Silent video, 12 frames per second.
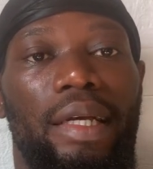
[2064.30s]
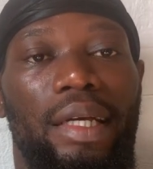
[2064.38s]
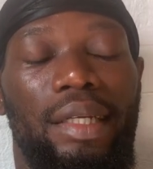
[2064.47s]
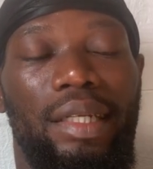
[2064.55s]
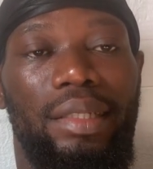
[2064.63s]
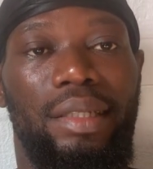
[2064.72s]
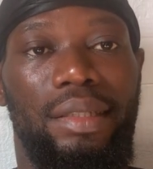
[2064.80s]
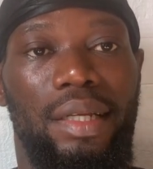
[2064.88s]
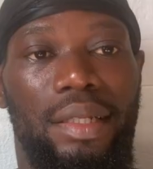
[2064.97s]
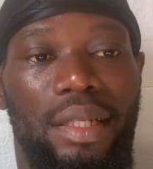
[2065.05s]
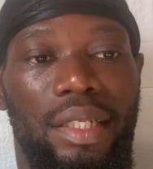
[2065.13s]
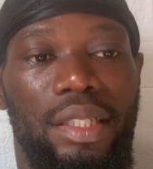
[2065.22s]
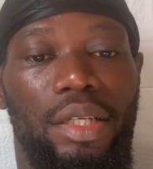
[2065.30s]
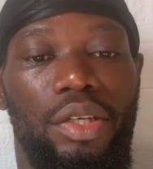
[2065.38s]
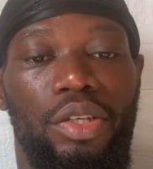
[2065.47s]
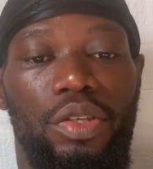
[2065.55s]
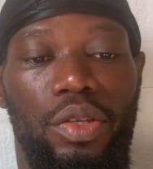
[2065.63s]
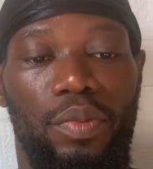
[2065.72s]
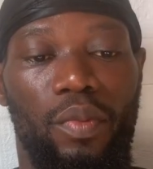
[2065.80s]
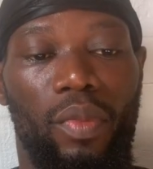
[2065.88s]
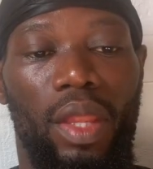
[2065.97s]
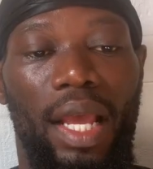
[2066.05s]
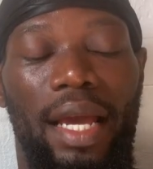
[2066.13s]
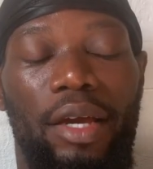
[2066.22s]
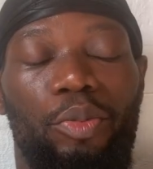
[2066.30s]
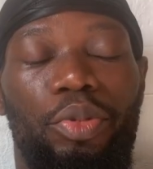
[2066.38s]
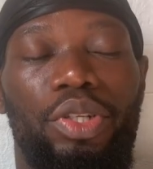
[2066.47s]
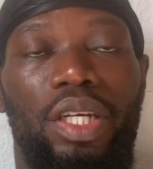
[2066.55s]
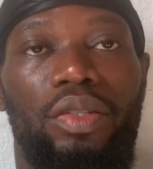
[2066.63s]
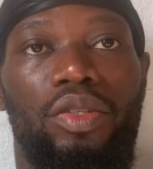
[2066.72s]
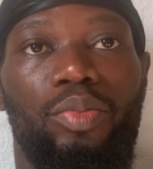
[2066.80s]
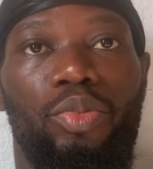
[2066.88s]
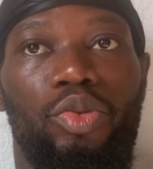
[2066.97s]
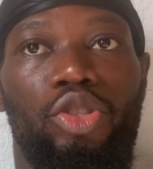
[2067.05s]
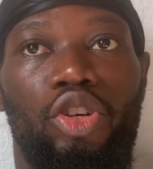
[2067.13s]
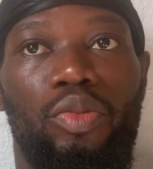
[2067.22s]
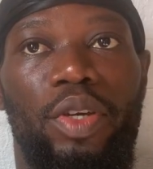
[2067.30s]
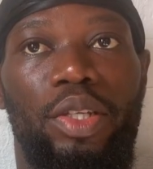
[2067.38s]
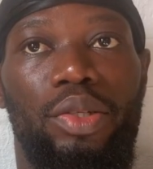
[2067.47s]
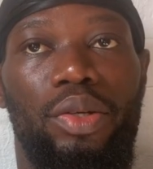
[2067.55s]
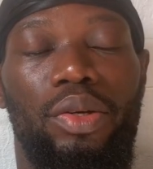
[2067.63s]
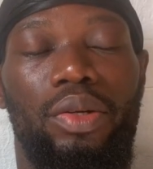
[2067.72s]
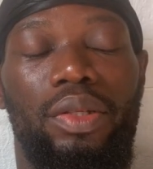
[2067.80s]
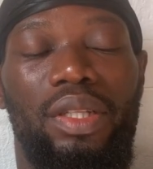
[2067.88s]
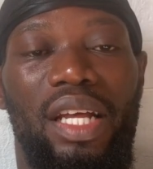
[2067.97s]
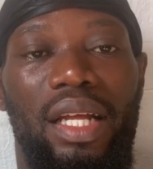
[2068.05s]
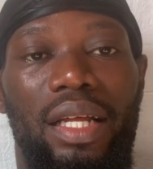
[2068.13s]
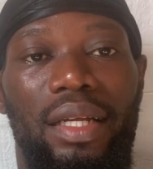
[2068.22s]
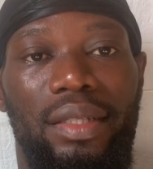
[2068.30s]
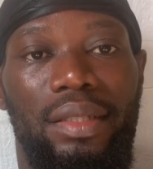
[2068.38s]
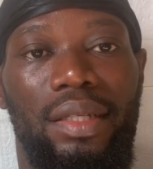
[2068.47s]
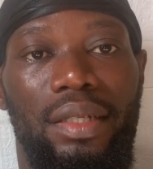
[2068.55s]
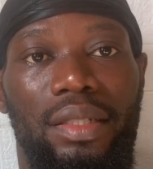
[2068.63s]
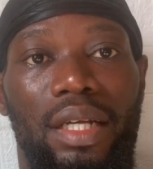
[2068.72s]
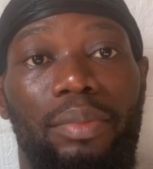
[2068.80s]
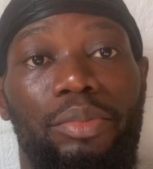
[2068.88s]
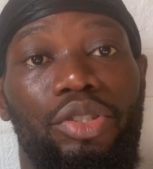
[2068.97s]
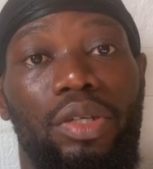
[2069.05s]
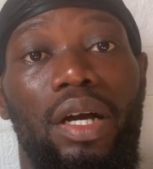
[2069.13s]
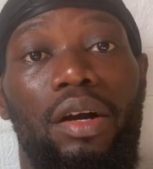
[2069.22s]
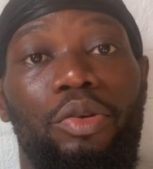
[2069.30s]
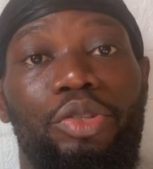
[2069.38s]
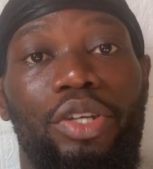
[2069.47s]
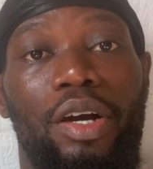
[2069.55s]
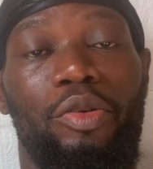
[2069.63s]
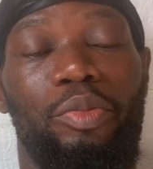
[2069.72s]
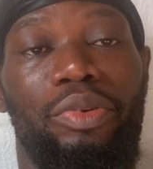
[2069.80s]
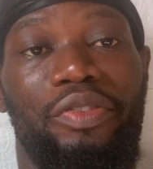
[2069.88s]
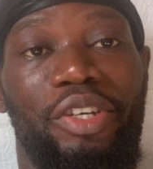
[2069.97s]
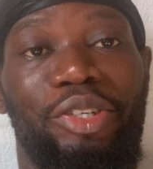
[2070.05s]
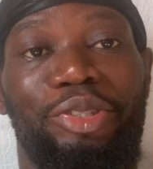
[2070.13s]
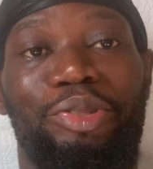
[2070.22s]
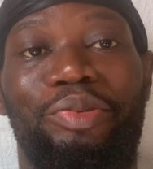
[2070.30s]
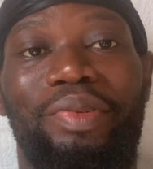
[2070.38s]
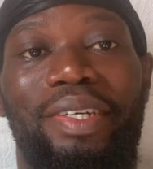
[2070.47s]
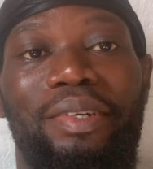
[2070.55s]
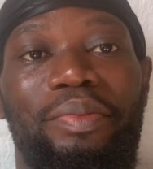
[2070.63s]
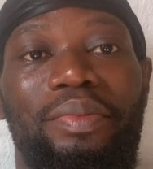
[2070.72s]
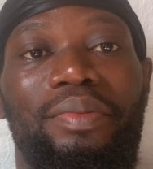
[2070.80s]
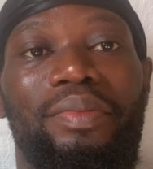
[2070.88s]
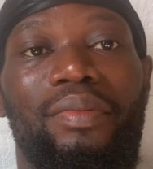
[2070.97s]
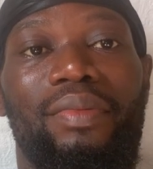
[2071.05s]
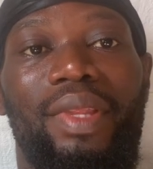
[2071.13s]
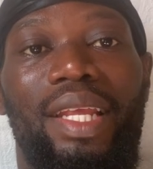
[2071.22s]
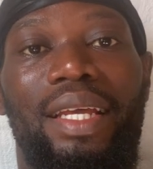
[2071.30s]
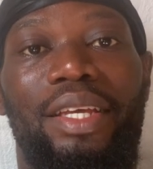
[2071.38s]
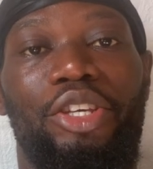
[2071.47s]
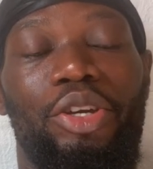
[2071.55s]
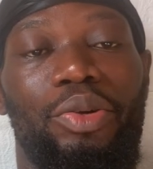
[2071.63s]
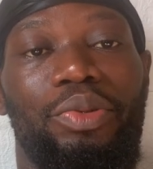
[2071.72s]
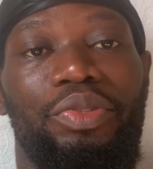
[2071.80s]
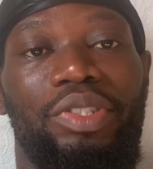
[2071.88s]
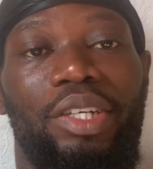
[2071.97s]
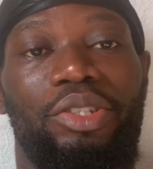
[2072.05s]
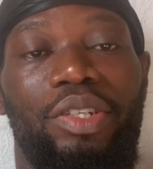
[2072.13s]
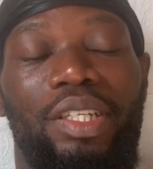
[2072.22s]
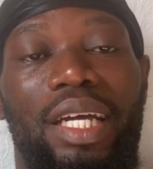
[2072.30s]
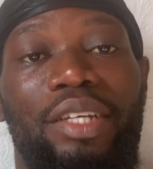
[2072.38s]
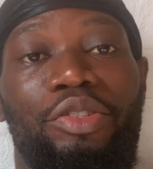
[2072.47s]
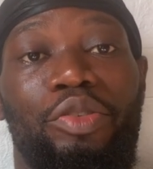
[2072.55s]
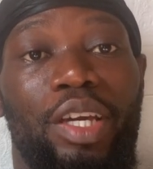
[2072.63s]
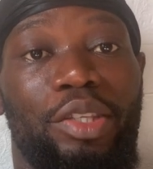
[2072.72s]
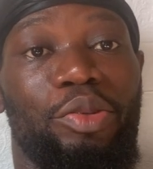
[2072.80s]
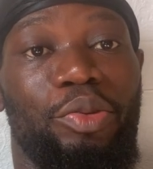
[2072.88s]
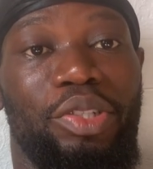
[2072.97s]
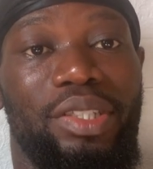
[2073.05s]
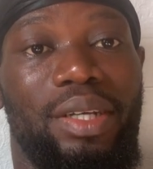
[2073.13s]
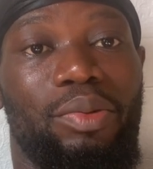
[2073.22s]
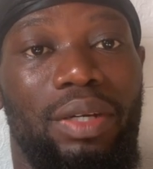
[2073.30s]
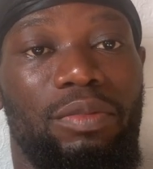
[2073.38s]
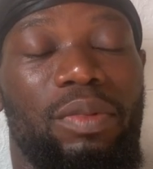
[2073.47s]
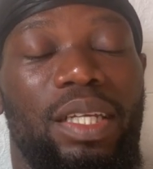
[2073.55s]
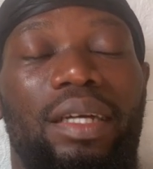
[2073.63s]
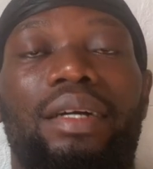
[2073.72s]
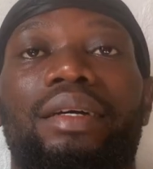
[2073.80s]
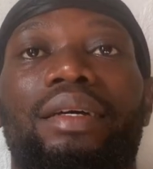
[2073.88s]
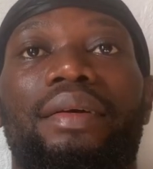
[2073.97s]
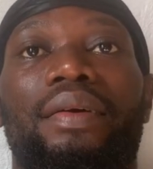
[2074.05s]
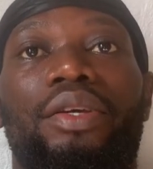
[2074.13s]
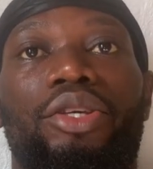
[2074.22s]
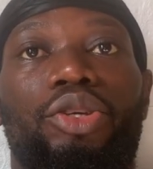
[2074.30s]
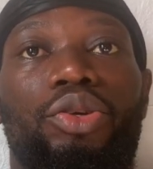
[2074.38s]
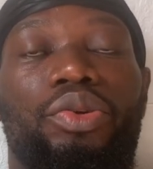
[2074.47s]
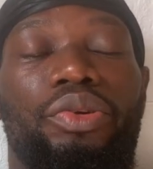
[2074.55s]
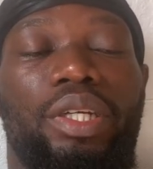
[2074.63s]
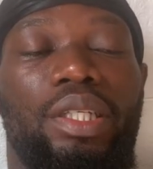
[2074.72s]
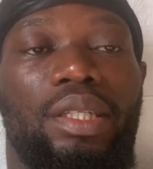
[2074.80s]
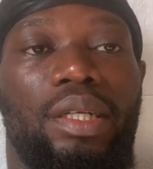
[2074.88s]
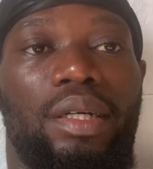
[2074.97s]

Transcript: an assistant, let's say I uploaded some document on that assistant, I'm sure I'll prefer you do your own research on it and you get to understand what I mean by that. You create